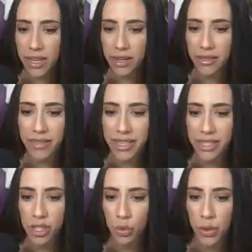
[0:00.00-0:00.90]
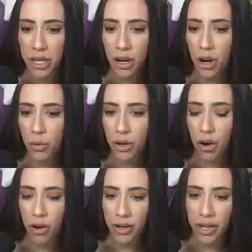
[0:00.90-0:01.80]
In this tweet
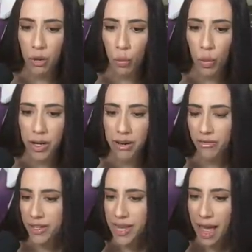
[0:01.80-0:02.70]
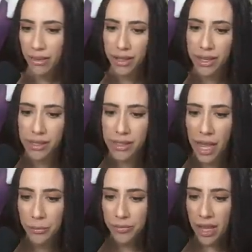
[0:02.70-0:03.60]
regarding what Vitalik said.